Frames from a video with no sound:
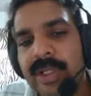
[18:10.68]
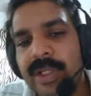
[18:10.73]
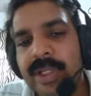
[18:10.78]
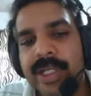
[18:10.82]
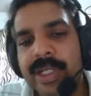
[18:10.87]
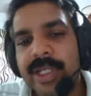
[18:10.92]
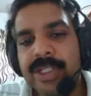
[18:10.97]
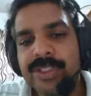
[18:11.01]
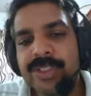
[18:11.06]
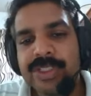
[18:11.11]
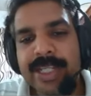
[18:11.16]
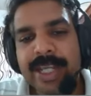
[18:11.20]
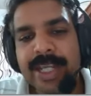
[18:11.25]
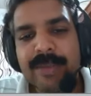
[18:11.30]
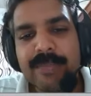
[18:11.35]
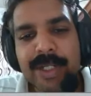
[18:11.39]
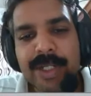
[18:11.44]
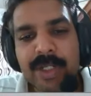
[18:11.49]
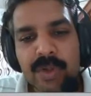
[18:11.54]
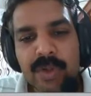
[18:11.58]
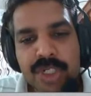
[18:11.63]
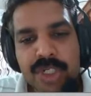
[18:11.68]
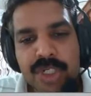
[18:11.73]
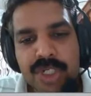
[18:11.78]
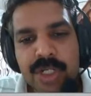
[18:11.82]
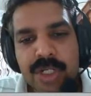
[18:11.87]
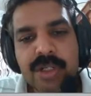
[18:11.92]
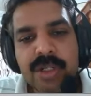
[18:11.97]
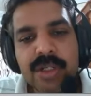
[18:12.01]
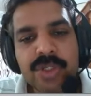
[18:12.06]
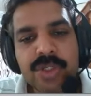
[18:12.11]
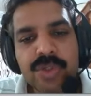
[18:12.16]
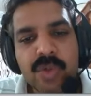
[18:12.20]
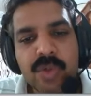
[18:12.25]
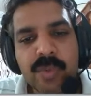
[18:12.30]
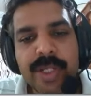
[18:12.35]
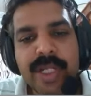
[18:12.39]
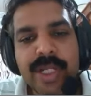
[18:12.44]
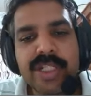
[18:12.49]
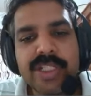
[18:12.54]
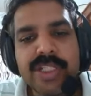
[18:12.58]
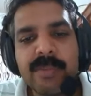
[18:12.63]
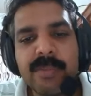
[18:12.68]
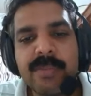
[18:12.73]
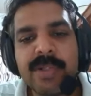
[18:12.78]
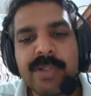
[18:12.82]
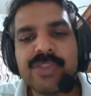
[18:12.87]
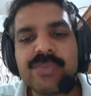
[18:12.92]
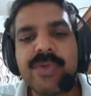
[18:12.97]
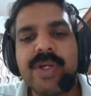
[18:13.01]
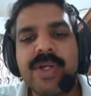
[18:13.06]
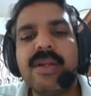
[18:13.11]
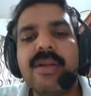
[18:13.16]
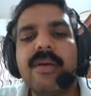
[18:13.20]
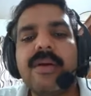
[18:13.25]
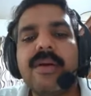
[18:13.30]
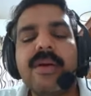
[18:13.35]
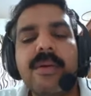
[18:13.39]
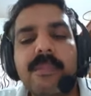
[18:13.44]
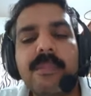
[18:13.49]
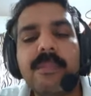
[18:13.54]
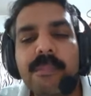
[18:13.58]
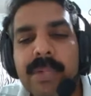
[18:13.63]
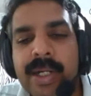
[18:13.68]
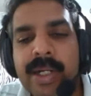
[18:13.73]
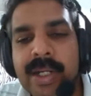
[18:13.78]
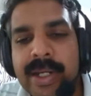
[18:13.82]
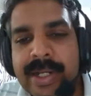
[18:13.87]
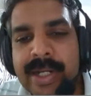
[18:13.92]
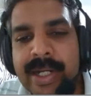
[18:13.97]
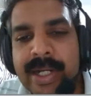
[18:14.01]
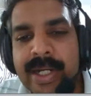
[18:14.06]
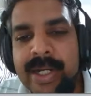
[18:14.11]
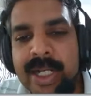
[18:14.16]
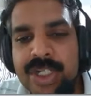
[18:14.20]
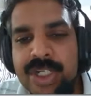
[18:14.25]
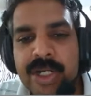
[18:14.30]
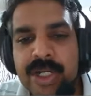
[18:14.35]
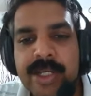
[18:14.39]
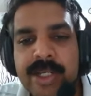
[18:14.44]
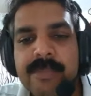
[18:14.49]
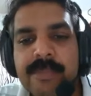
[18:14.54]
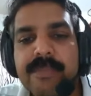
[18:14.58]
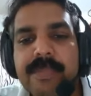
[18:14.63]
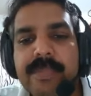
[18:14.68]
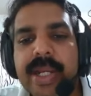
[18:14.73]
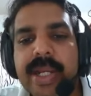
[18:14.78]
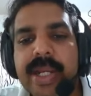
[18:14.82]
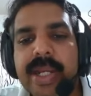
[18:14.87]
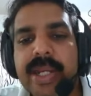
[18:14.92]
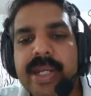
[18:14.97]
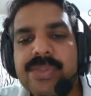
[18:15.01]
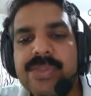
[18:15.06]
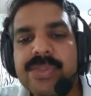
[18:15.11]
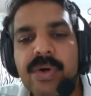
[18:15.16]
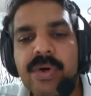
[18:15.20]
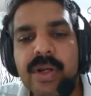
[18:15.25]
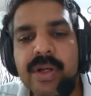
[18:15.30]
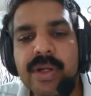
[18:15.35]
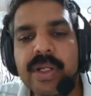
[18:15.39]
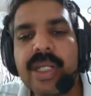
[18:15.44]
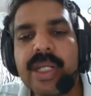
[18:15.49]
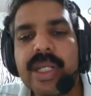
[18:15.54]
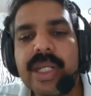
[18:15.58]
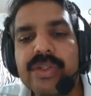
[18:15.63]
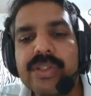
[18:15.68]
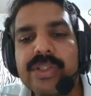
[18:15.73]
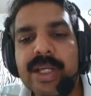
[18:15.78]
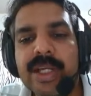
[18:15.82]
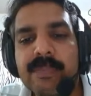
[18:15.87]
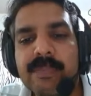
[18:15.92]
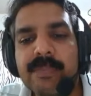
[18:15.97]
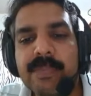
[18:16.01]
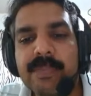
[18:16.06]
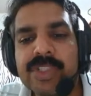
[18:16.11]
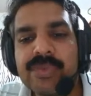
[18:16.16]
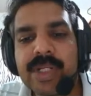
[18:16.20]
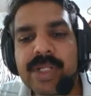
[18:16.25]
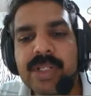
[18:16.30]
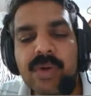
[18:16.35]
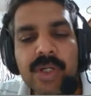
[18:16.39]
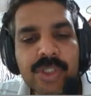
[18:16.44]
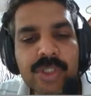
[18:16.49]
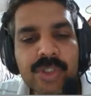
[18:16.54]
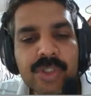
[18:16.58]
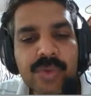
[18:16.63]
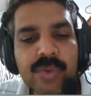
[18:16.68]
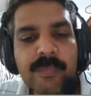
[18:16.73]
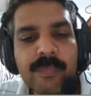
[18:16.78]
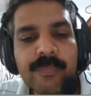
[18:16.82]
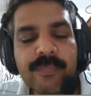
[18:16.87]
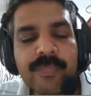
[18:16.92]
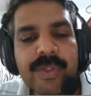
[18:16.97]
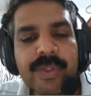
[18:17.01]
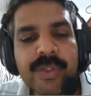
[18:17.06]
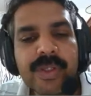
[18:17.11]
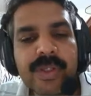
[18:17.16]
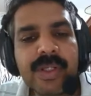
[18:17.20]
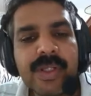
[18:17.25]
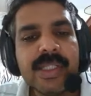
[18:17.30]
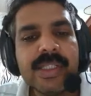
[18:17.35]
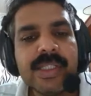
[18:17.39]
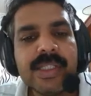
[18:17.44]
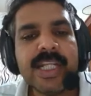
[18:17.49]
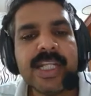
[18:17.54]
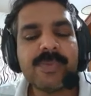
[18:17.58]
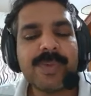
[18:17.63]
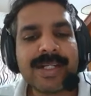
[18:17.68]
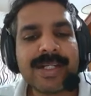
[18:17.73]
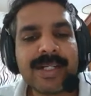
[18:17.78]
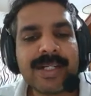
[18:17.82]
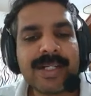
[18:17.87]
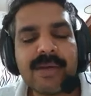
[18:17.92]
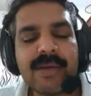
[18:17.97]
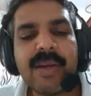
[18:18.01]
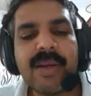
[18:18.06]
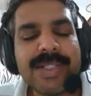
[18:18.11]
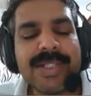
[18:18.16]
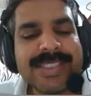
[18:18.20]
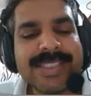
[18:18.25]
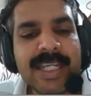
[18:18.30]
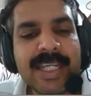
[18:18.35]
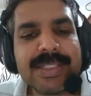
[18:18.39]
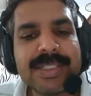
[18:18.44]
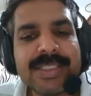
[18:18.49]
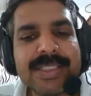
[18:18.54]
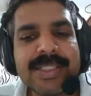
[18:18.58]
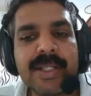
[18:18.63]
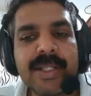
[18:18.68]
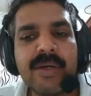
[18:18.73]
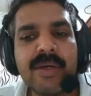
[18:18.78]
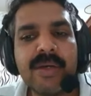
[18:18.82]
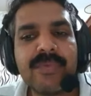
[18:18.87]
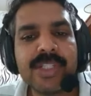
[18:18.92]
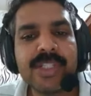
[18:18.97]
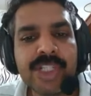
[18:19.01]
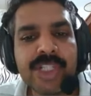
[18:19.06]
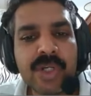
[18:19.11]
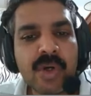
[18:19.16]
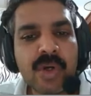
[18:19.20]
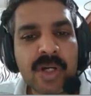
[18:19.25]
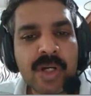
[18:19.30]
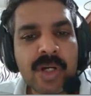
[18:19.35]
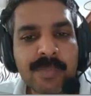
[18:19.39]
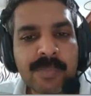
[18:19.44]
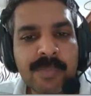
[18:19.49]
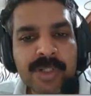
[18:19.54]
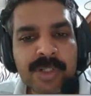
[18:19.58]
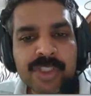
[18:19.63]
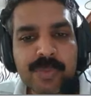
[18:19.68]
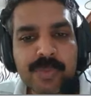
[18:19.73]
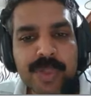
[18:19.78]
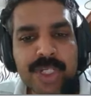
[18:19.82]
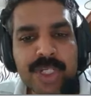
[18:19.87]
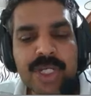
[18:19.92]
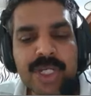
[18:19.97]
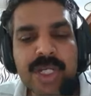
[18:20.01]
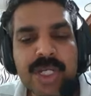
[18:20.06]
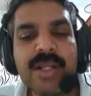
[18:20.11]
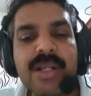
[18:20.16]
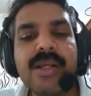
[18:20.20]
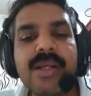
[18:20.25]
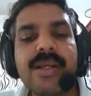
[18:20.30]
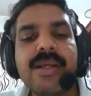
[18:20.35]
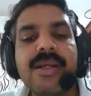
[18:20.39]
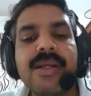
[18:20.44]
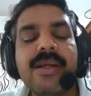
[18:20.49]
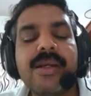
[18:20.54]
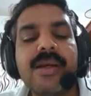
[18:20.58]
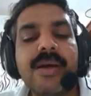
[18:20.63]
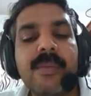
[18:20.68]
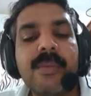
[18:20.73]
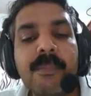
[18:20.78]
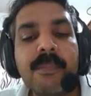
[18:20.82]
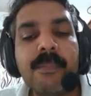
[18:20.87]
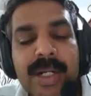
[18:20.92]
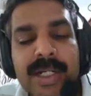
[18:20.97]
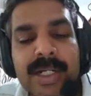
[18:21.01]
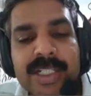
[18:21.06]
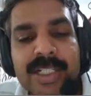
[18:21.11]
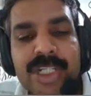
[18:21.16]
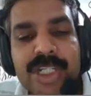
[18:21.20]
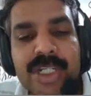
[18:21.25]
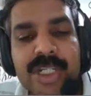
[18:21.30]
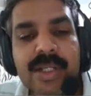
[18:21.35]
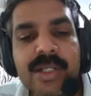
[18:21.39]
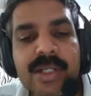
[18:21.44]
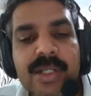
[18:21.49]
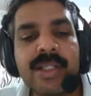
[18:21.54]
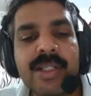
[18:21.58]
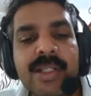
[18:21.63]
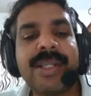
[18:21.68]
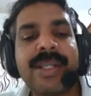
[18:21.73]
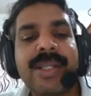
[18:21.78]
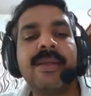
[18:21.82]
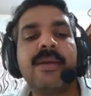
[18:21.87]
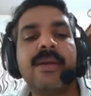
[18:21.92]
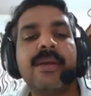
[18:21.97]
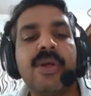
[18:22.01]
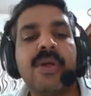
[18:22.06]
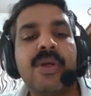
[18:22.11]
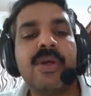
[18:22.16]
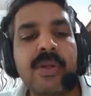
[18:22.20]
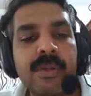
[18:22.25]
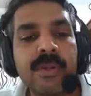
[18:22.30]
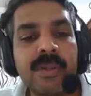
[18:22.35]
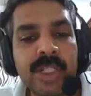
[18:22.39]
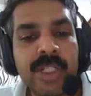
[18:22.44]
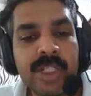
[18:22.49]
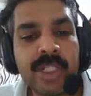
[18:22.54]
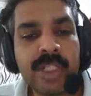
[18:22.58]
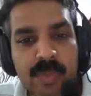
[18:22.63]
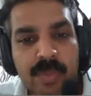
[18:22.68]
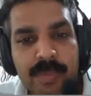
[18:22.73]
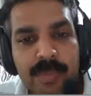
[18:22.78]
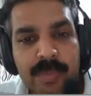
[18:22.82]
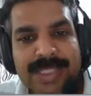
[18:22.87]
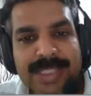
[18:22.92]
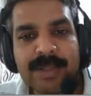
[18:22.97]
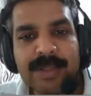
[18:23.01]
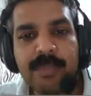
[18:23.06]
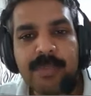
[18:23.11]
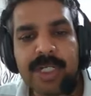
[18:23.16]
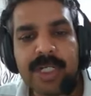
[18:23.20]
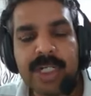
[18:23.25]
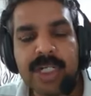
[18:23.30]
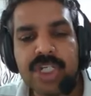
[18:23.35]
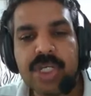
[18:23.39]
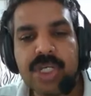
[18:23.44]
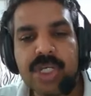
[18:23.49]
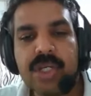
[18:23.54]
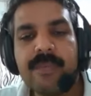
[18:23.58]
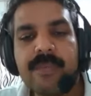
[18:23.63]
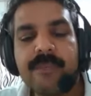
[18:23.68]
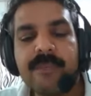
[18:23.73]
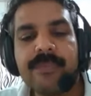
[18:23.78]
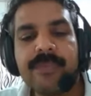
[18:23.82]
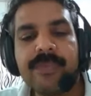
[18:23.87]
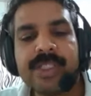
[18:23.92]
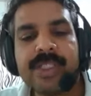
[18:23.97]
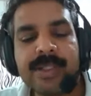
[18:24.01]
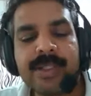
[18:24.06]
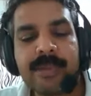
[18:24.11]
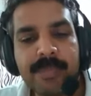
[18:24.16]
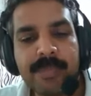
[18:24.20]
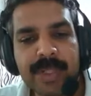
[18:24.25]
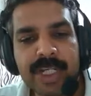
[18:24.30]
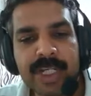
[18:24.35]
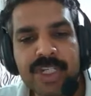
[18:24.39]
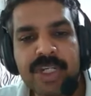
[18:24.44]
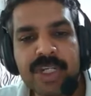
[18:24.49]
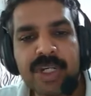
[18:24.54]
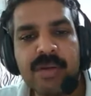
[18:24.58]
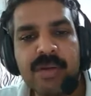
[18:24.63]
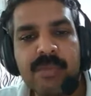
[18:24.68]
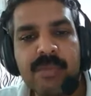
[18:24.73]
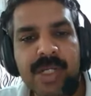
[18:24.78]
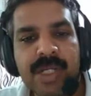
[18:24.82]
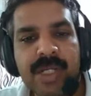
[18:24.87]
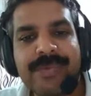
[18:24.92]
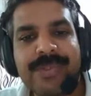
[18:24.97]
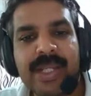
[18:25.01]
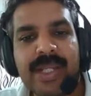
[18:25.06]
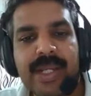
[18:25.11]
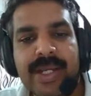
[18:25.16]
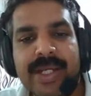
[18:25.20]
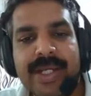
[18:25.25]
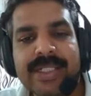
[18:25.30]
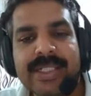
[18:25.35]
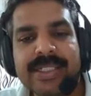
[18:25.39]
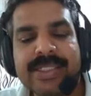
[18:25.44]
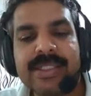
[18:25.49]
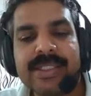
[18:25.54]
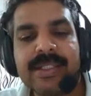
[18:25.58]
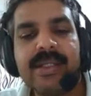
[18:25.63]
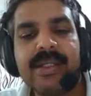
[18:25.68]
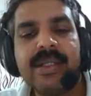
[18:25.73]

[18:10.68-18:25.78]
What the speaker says: Here also same equation, 2B into J plus 1, but an additional term minus 4D into J plus 1 the whole cube. That spectrum will be same as that of rigid rotor approximation, but the 2B separation, the separation between the lines